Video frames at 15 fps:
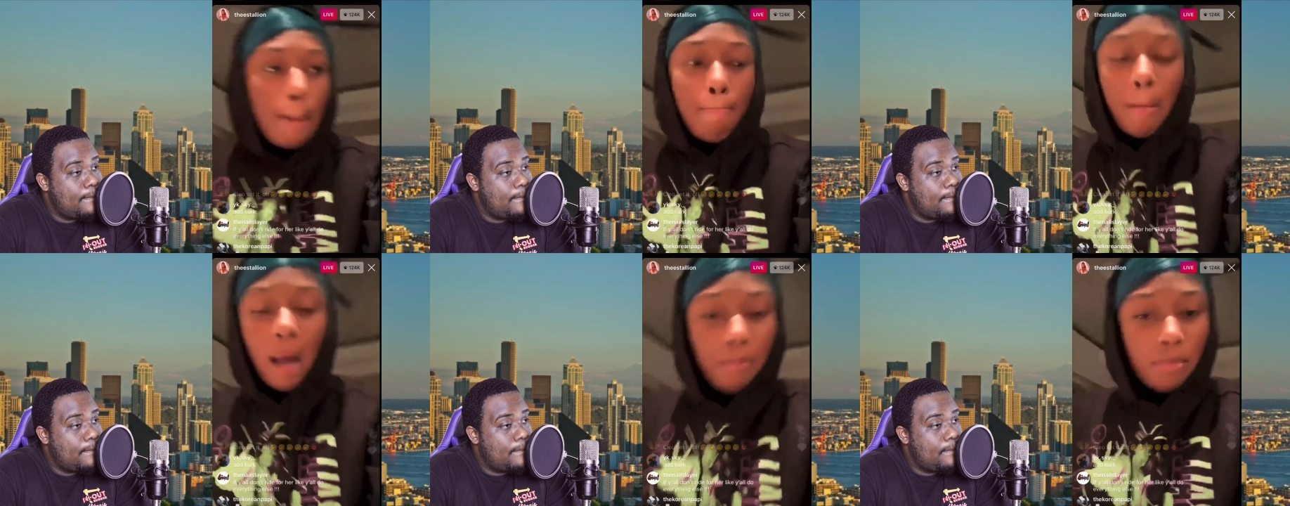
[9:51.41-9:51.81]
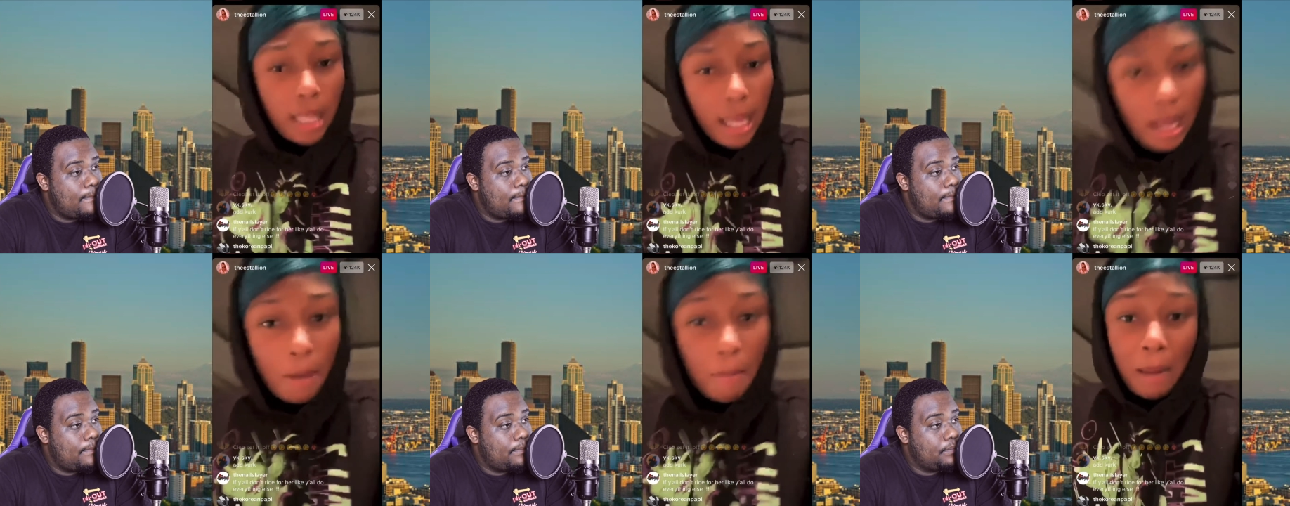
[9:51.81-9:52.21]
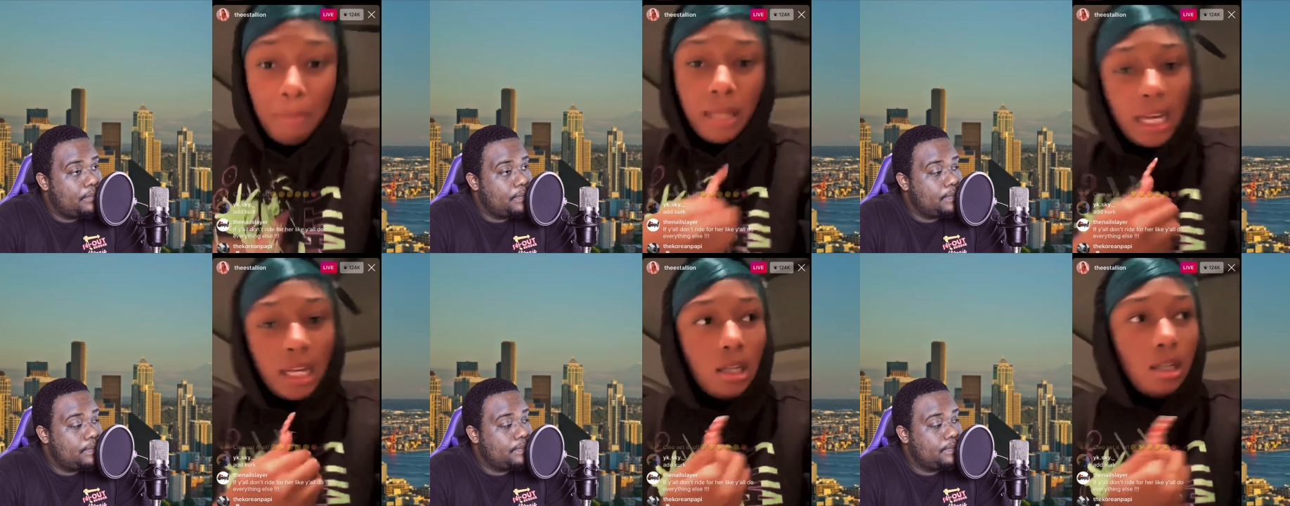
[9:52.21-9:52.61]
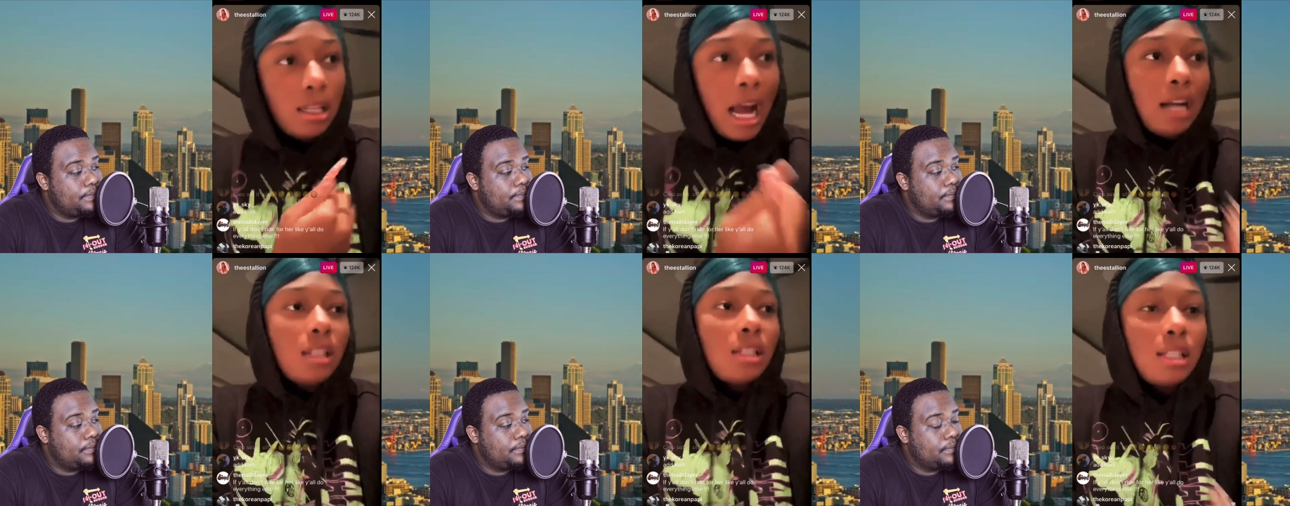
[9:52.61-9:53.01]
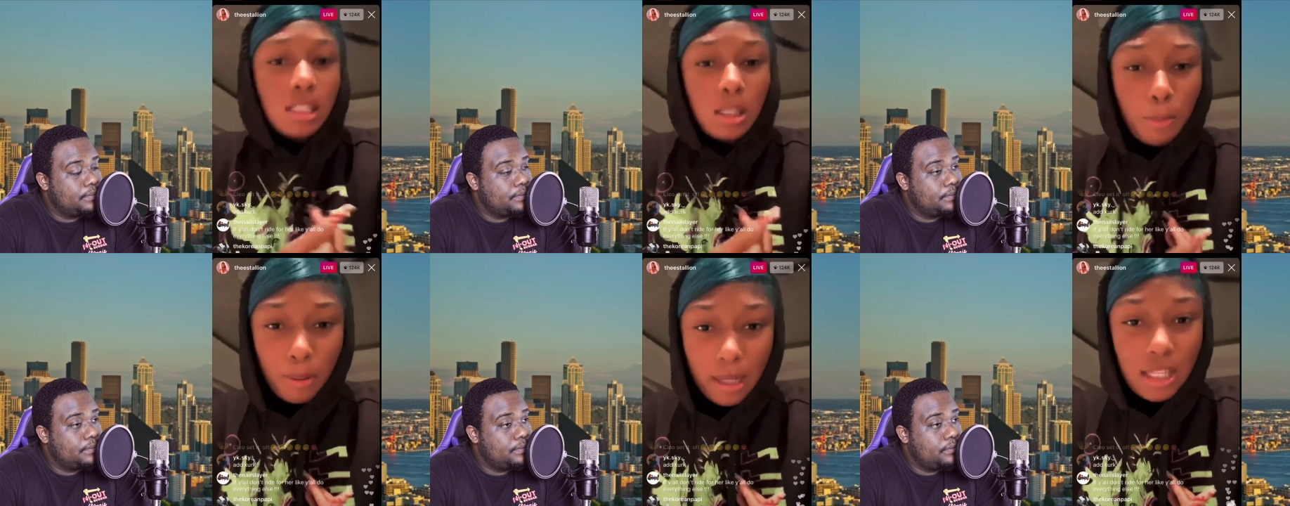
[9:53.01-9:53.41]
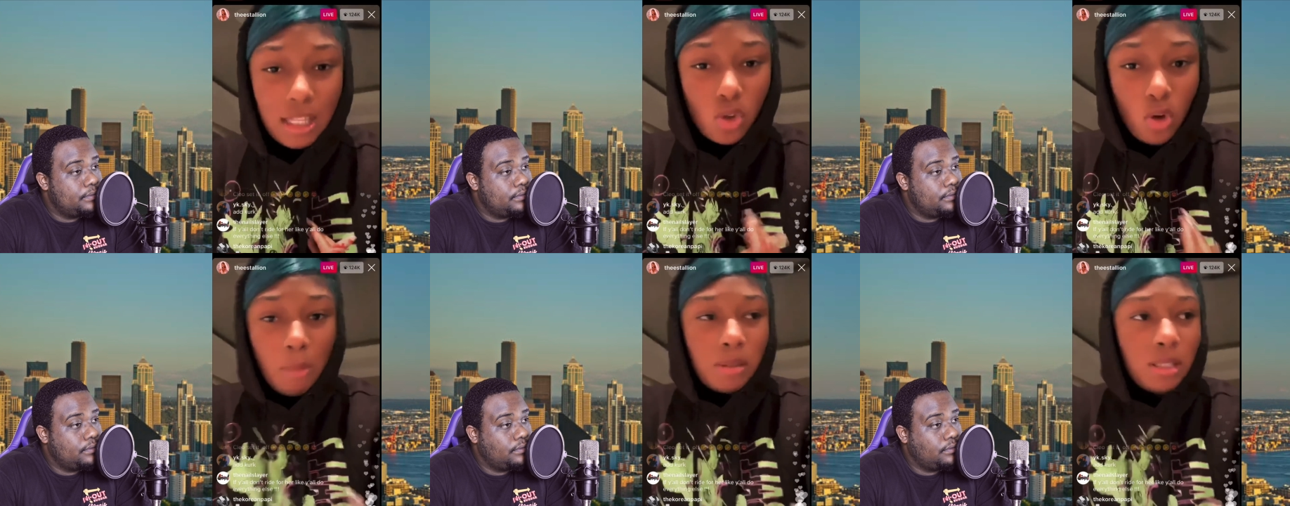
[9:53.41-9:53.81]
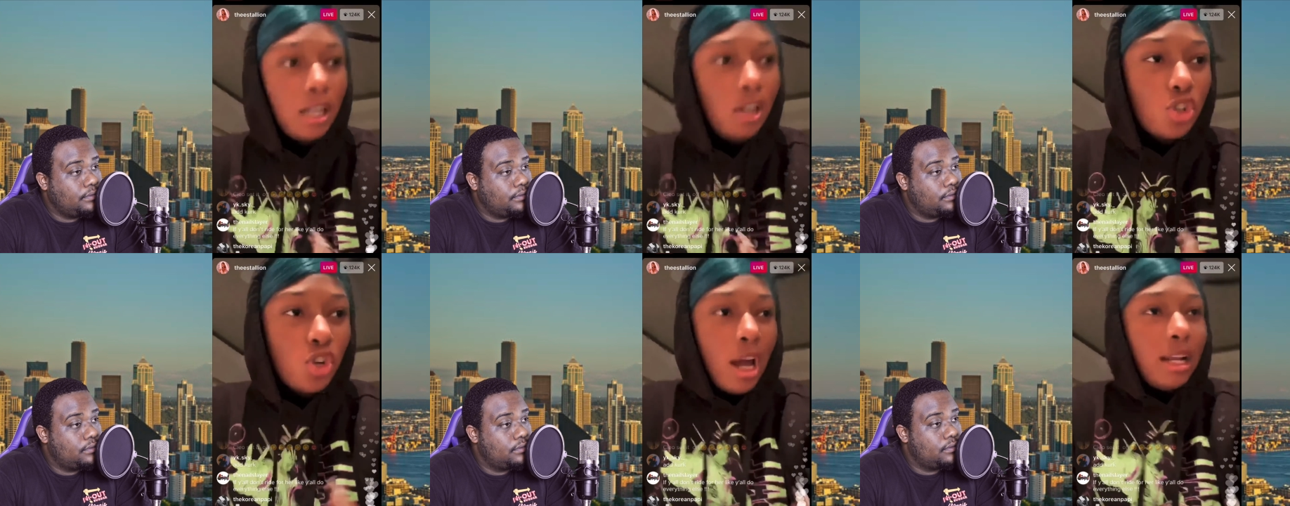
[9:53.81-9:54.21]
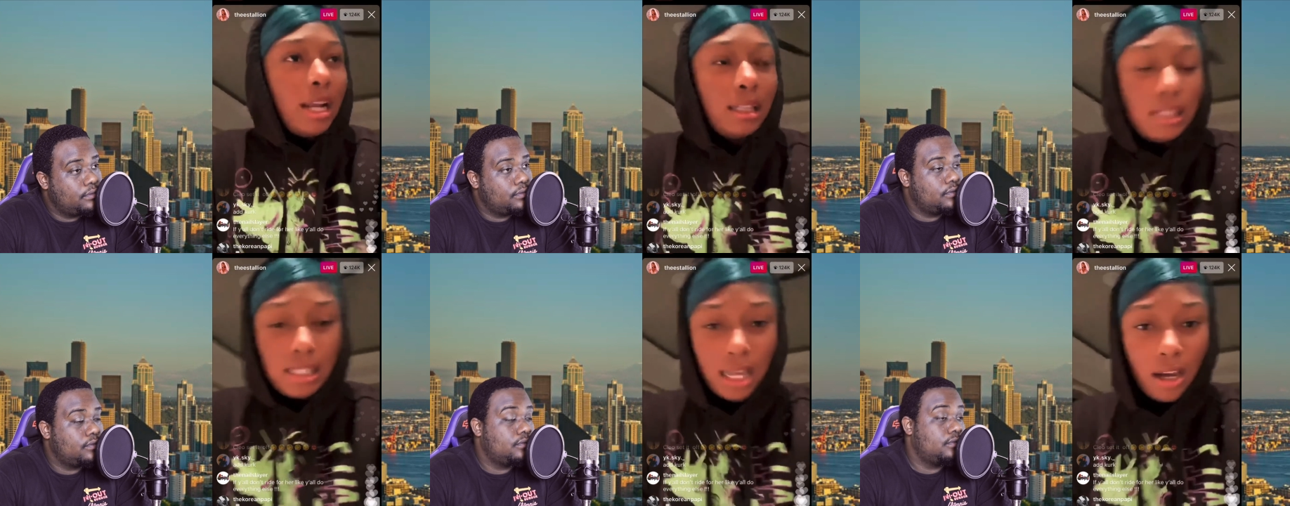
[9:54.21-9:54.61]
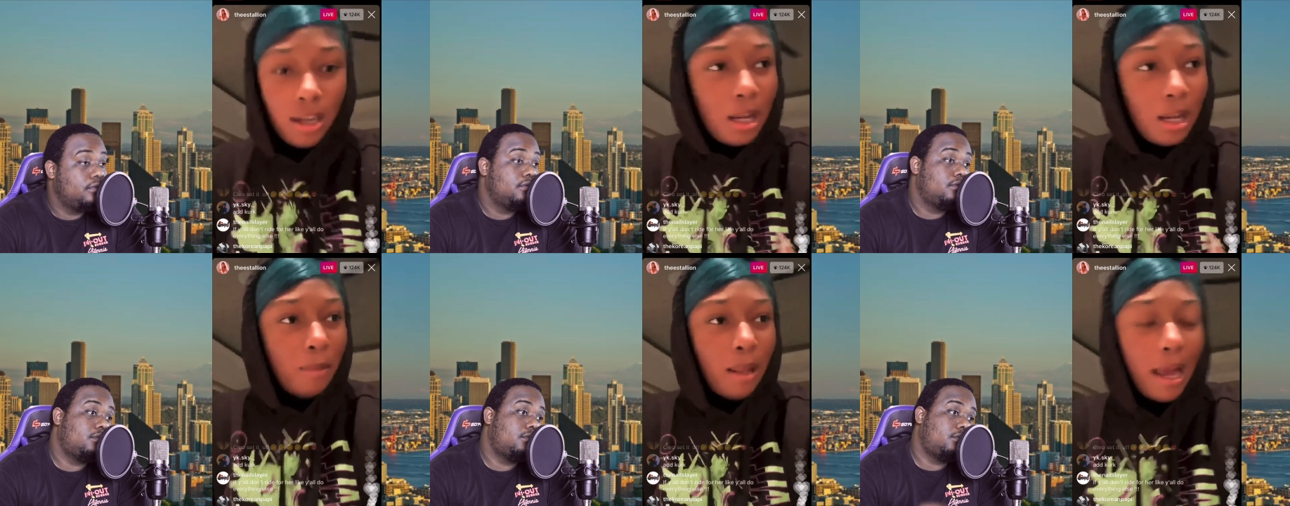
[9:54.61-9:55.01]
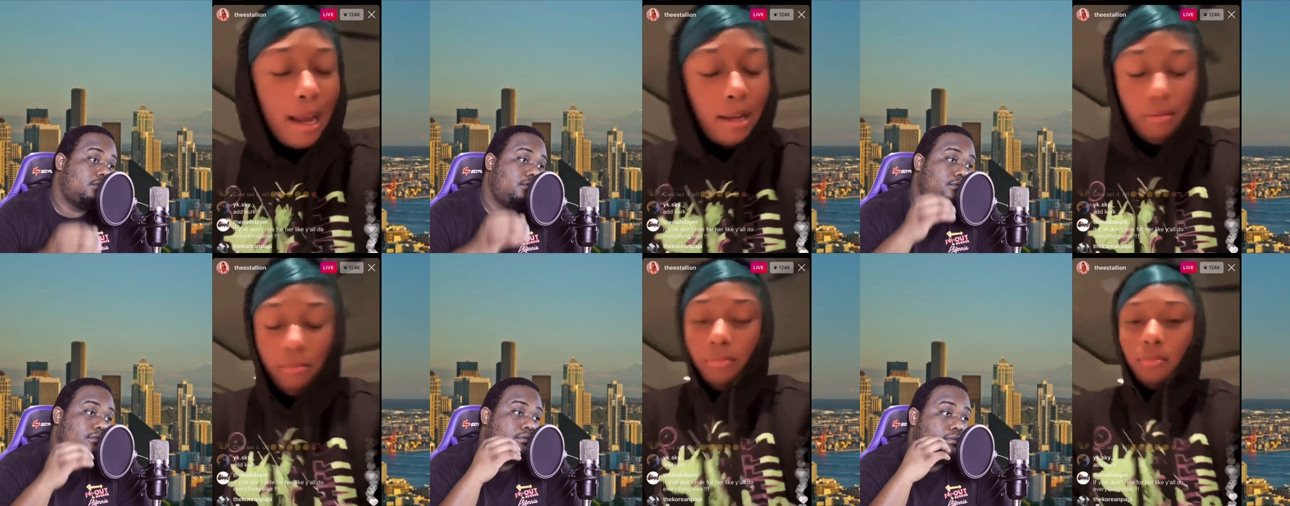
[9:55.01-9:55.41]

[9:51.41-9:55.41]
Speaker 1: I'm damn, I'm thinking the doctors is the police, so I'm still trying not to tell them, like,